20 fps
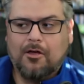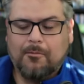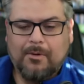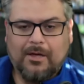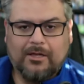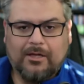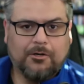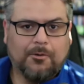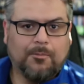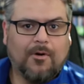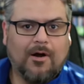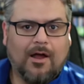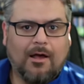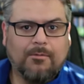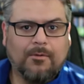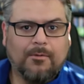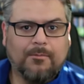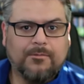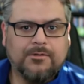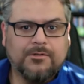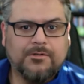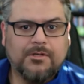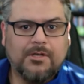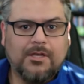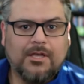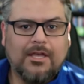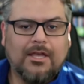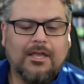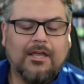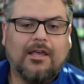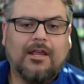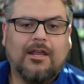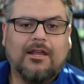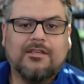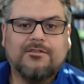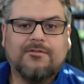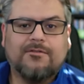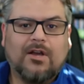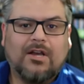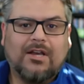their problems, it
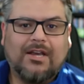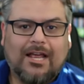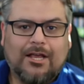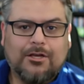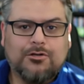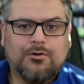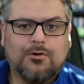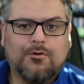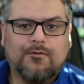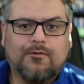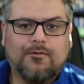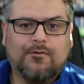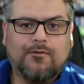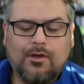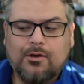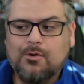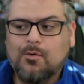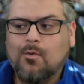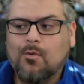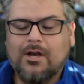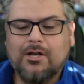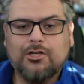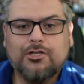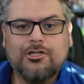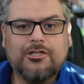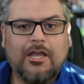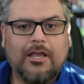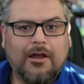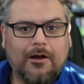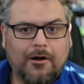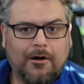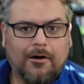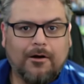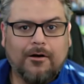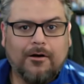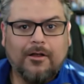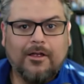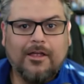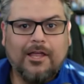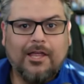is very natural for you to want to
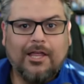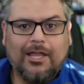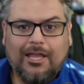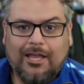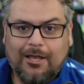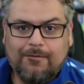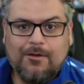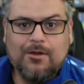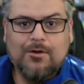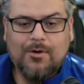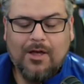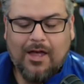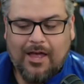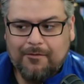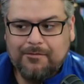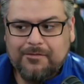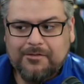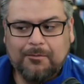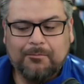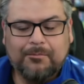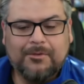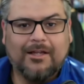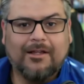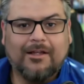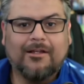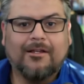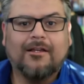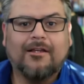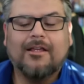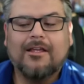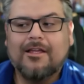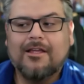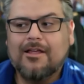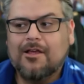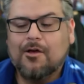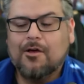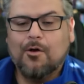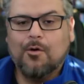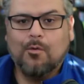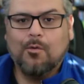share, if you have something,
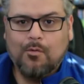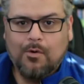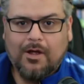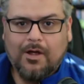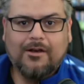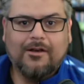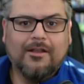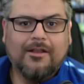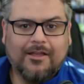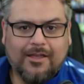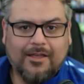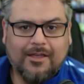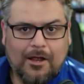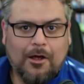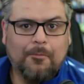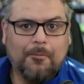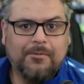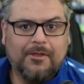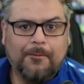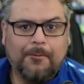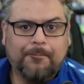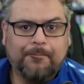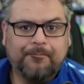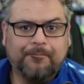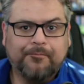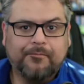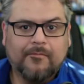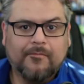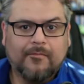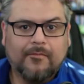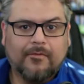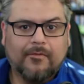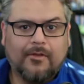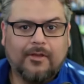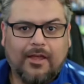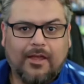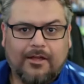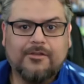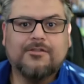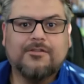what can help them.
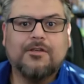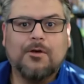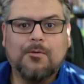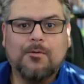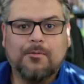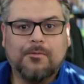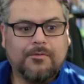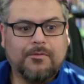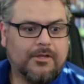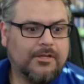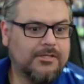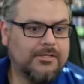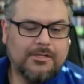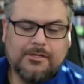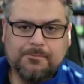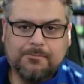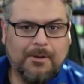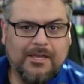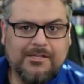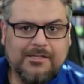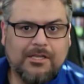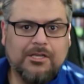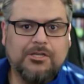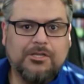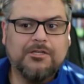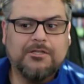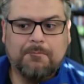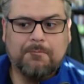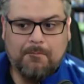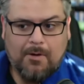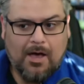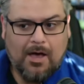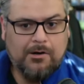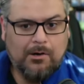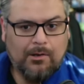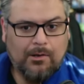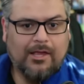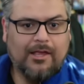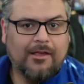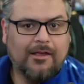And so this is basically just
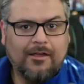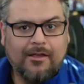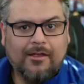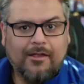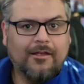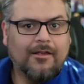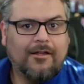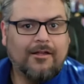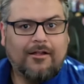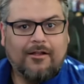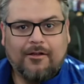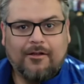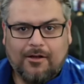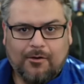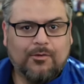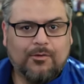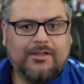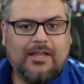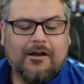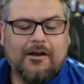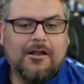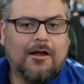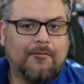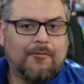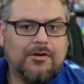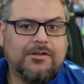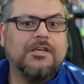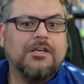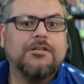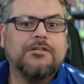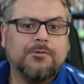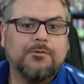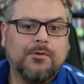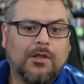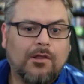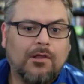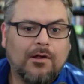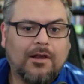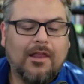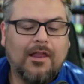modeling what that conversation
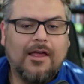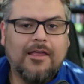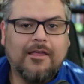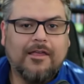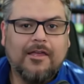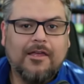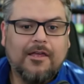would look like